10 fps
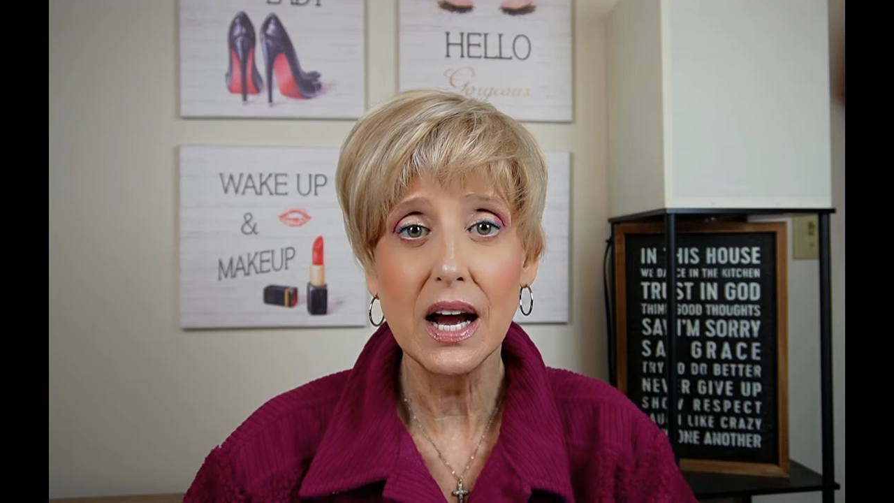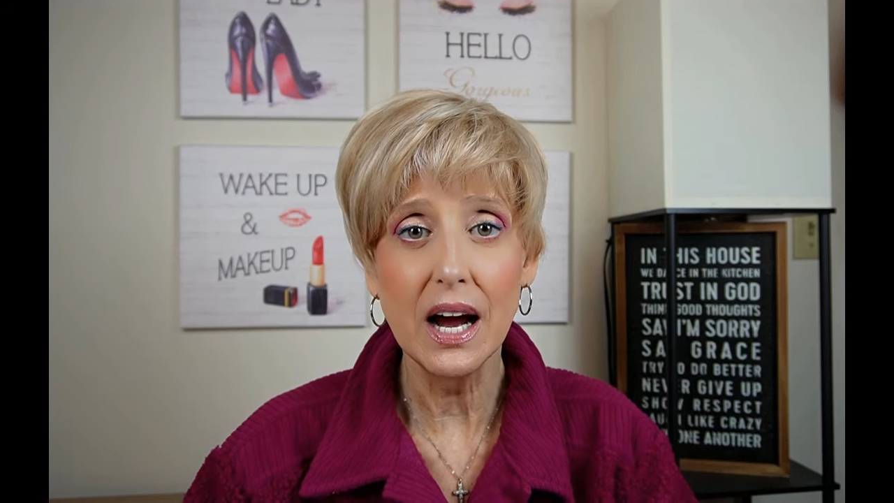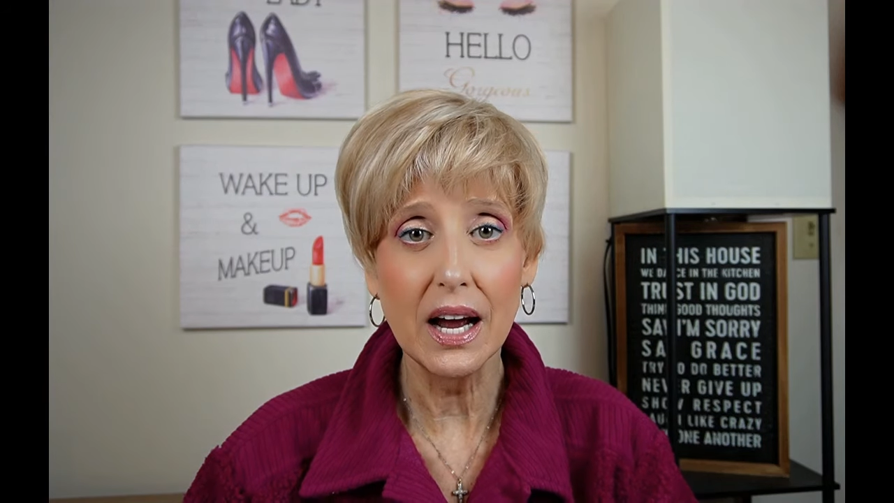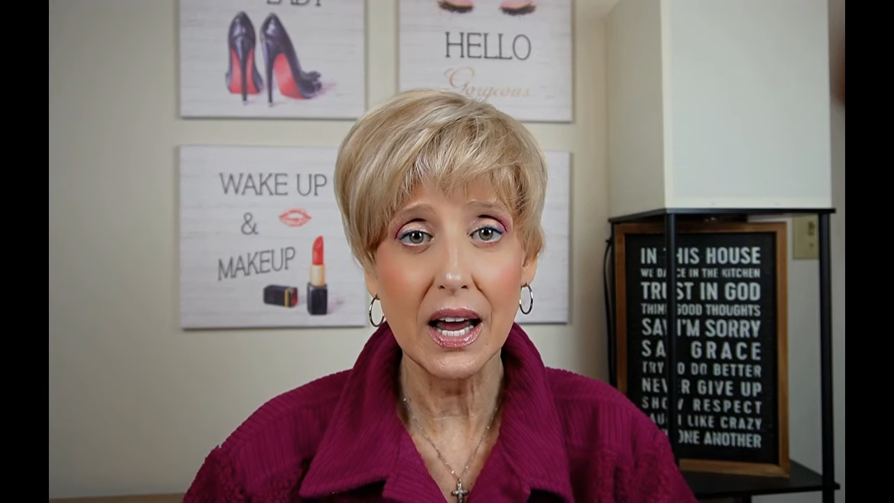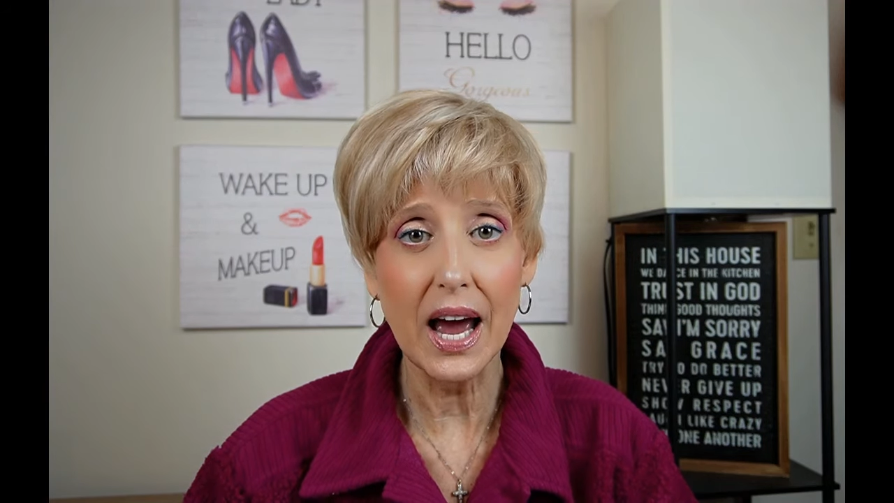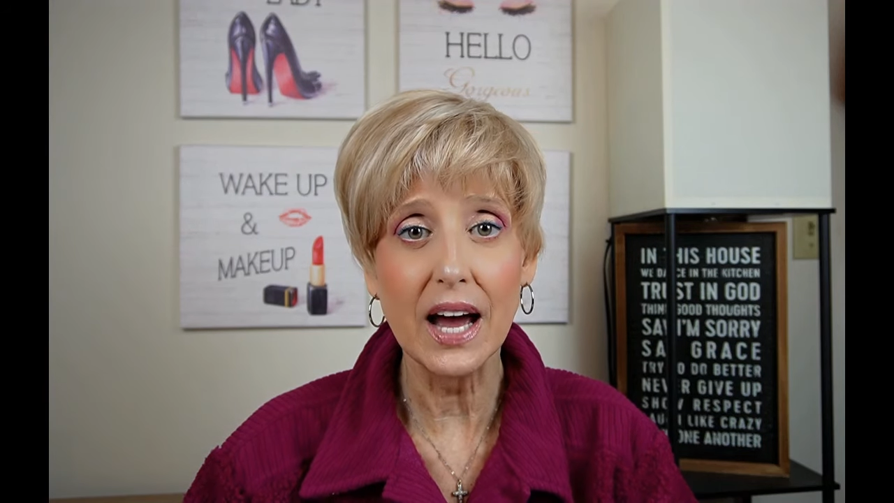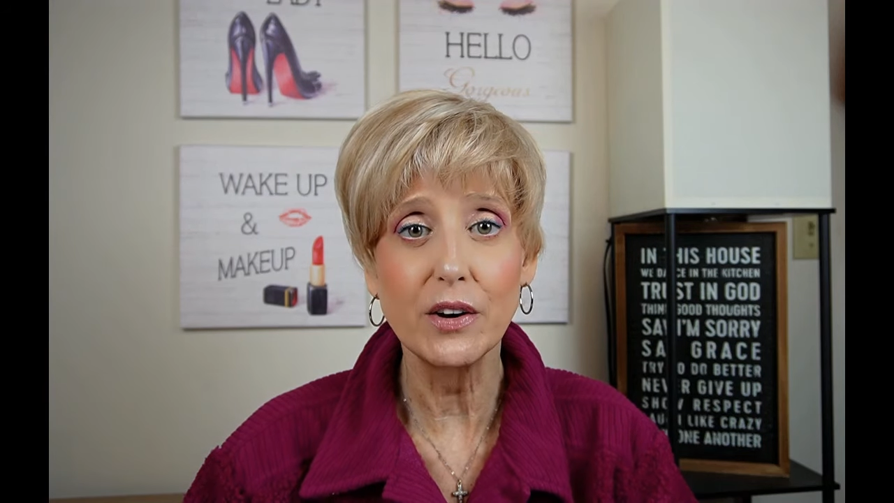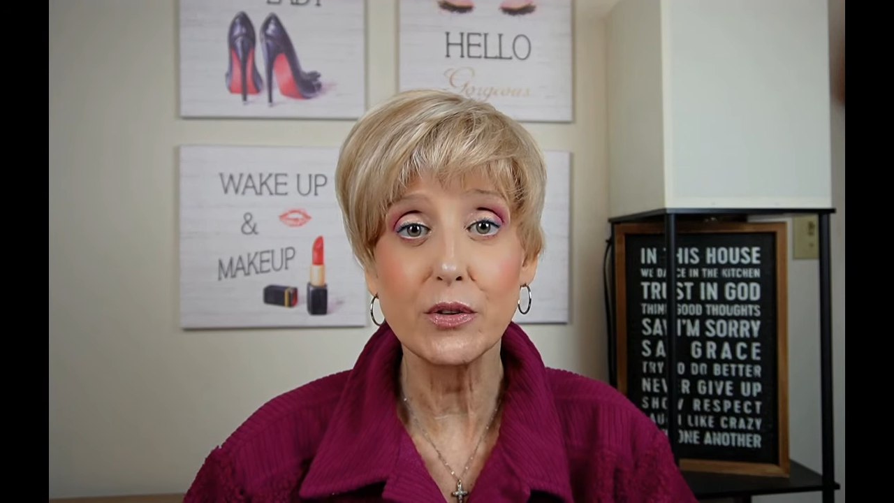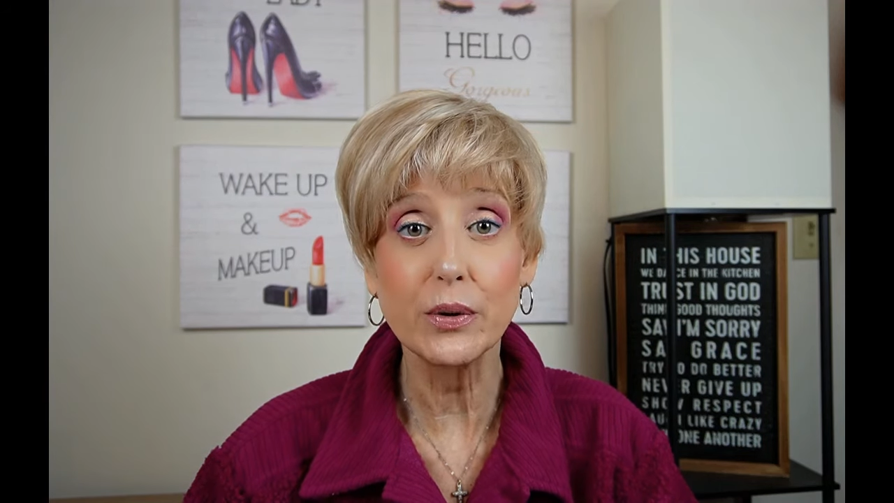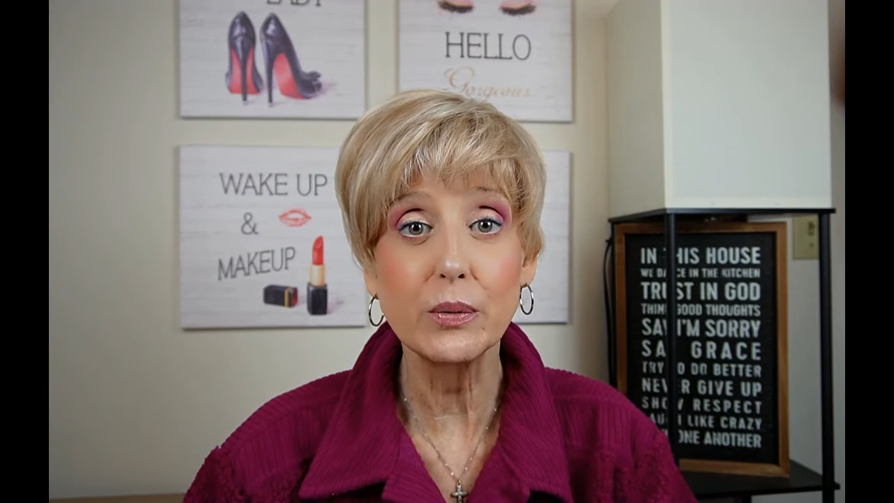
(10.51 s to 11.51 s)
I had
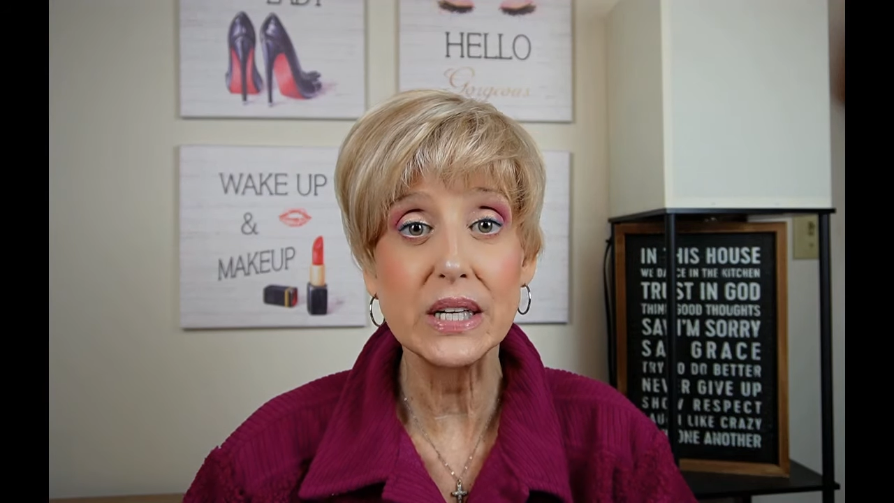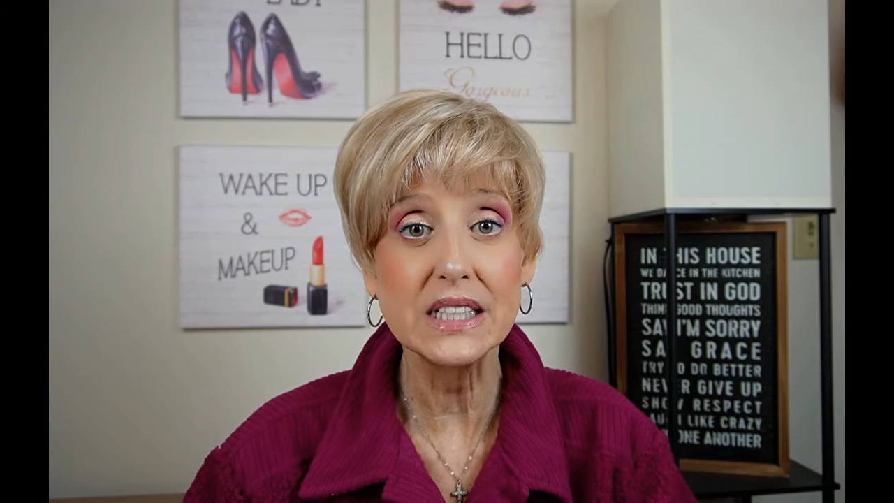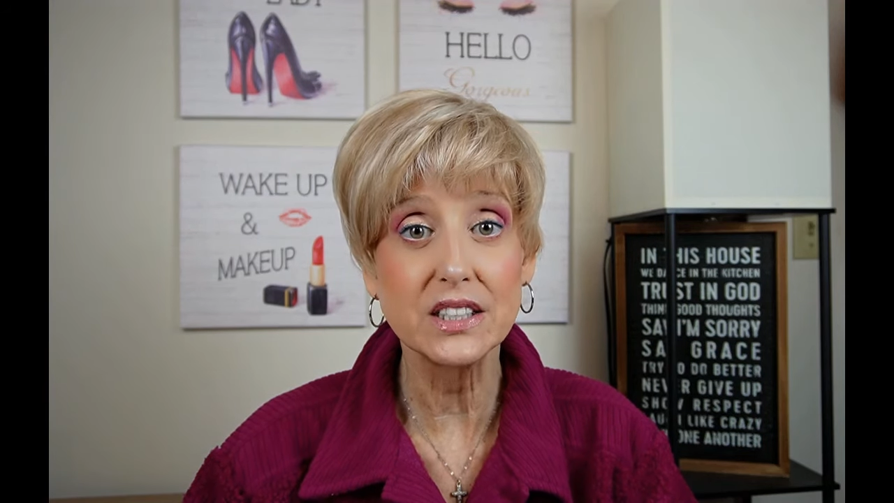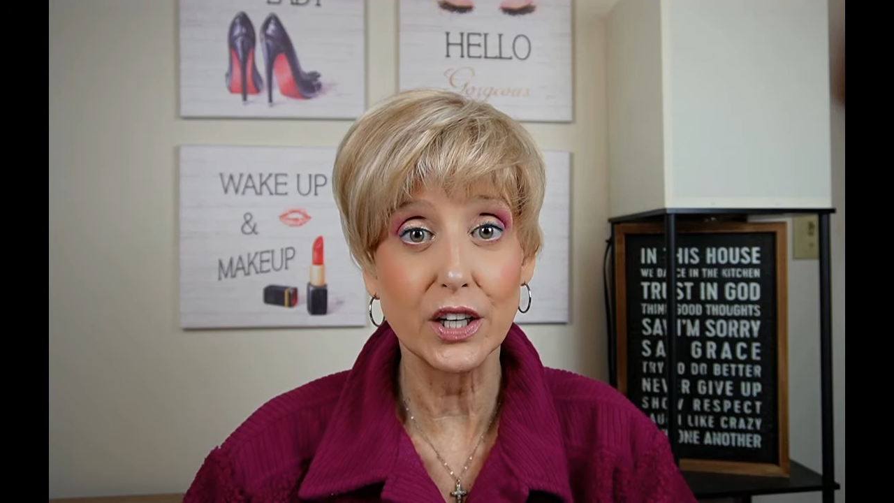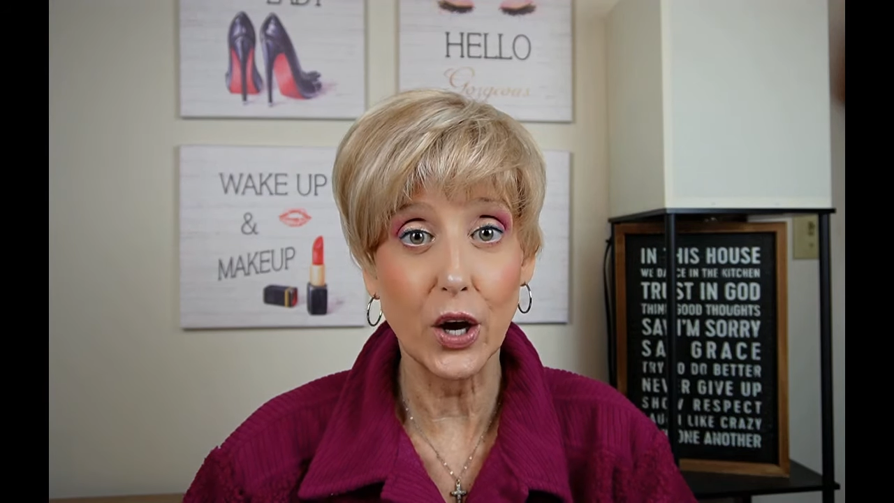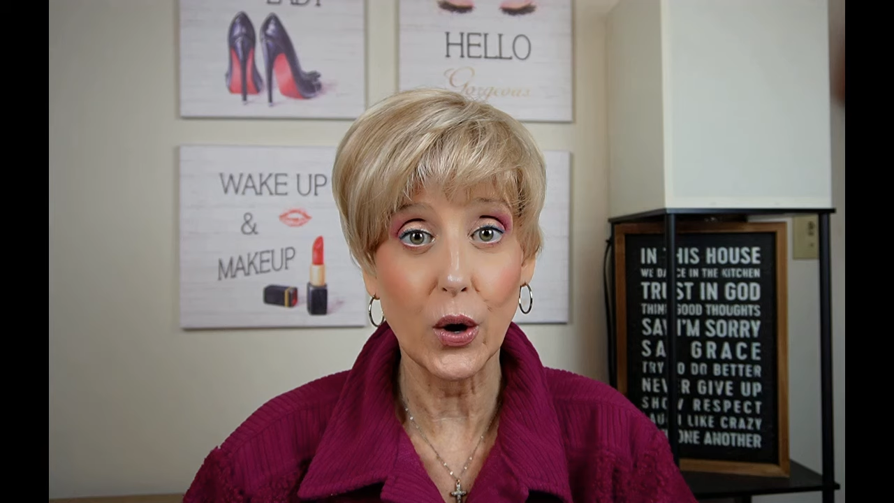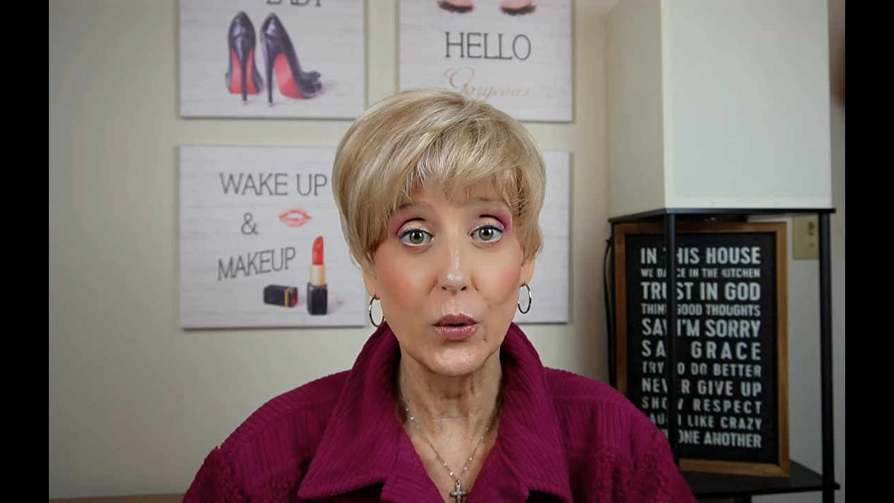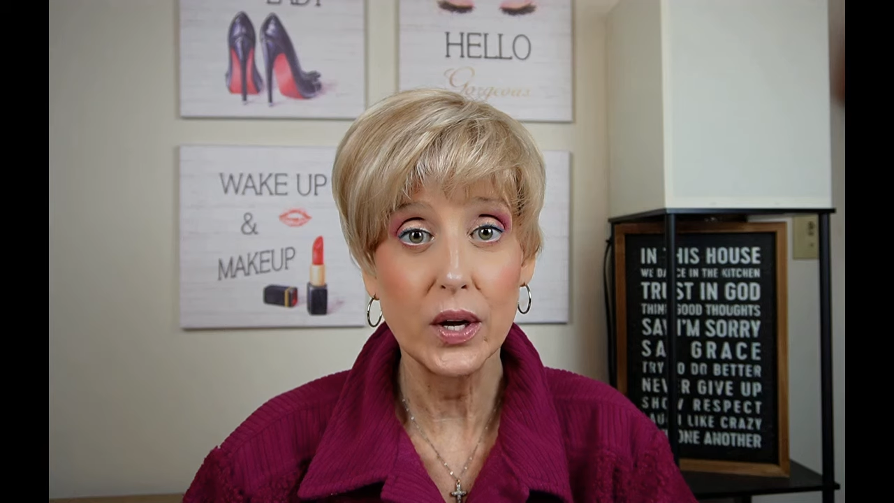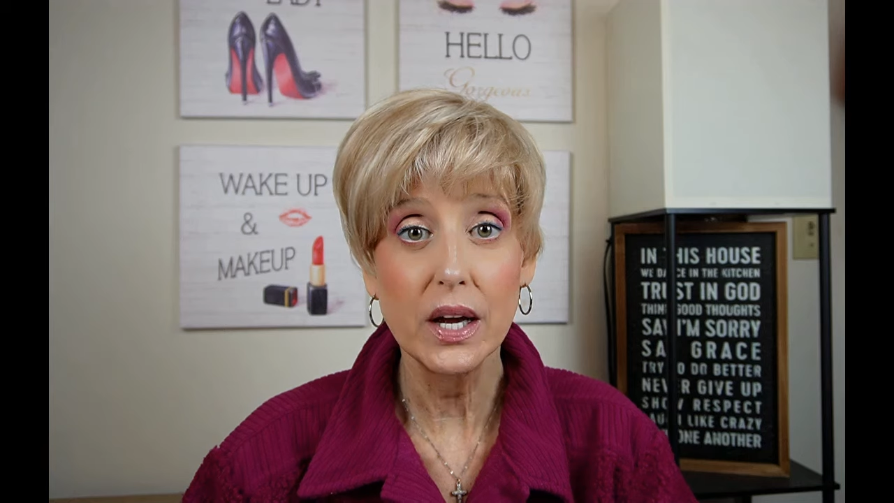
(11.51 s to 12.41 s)
3 weeks ago,